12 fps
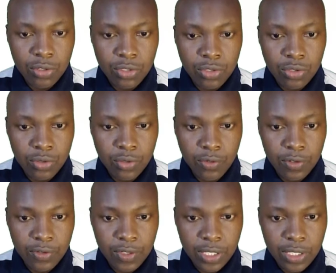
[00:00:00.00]
to
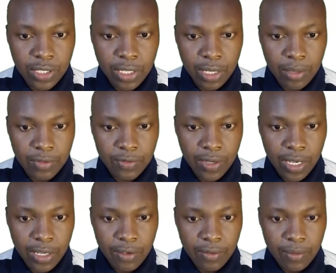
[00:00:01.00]
15 times
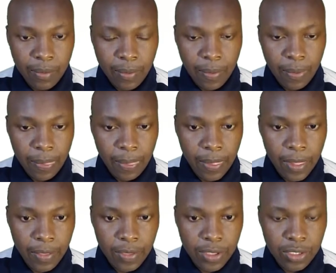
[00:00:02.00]
5.
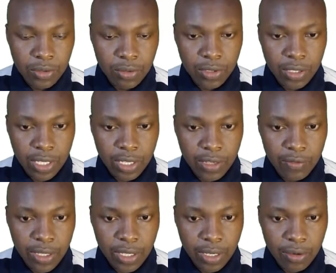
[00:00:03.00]
And this will give the
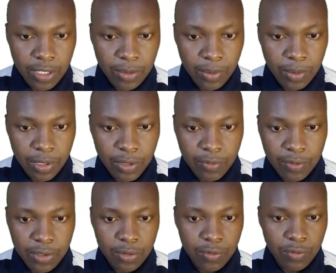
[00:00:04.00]
corresponding value
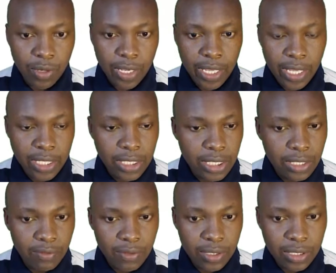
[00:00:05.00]
of y as
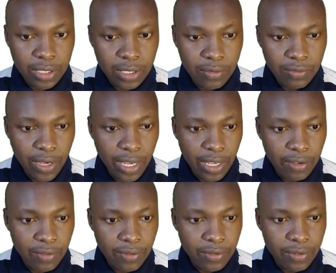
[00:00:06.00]
75.
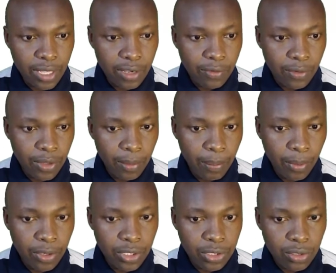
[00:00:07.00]
Therefore, the point
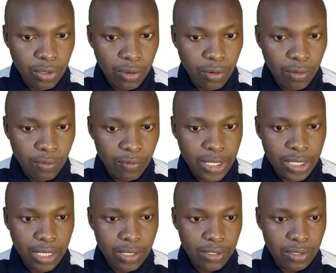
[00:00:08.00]
of
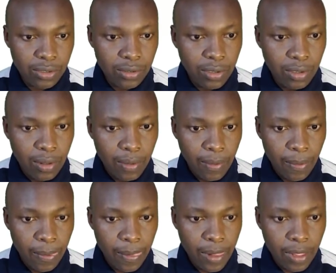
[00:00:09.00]
intersection,
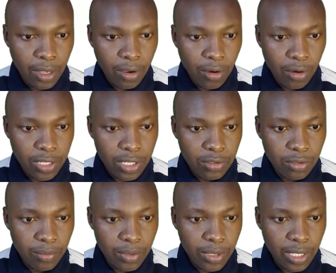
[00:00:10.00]
the coordinate will be
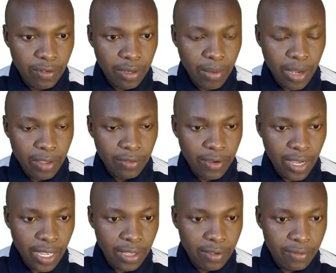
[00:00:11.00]
given by
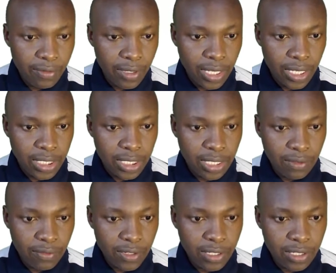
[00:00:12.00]

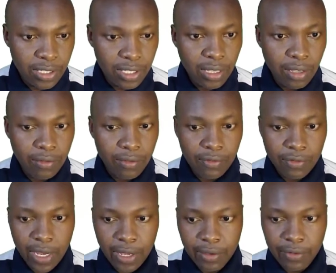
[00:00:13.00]
575.
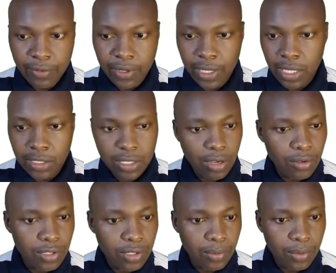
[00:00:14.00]
And that is how you're
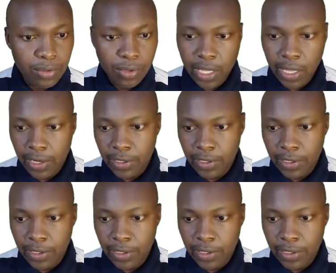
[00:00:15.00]
supposed to get that.